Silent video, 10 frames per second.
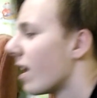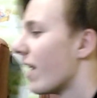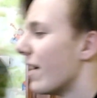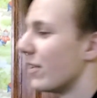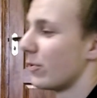
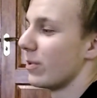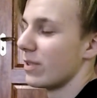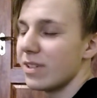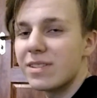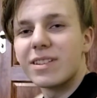And
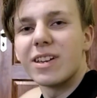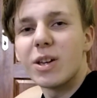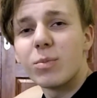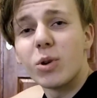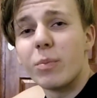with this
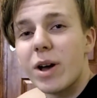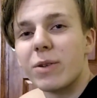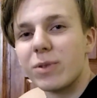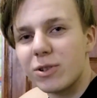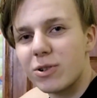scheme, your
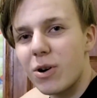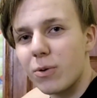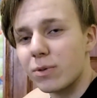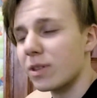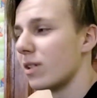back will grow.